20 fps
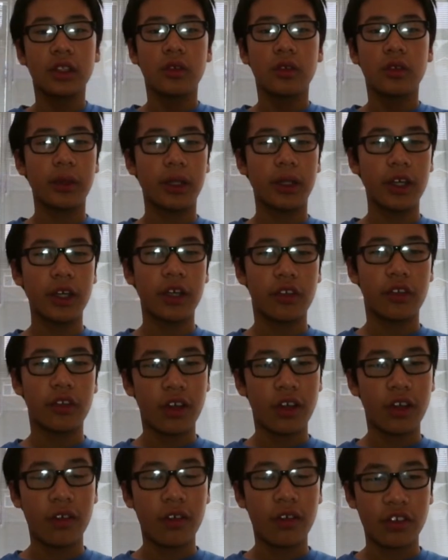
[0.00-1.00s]
because I
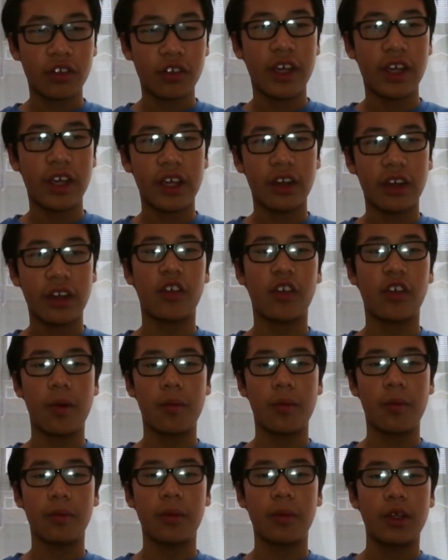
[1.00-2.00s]
don't have to stay in
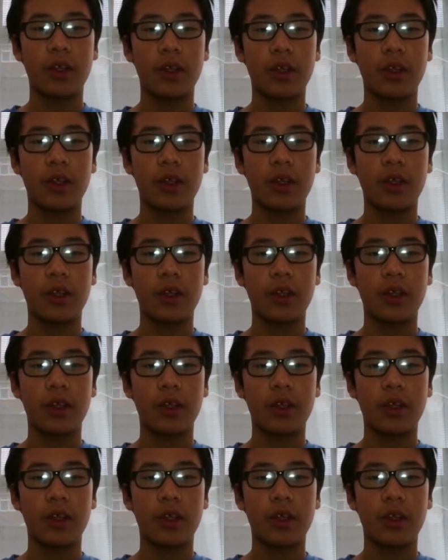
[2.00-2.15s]
from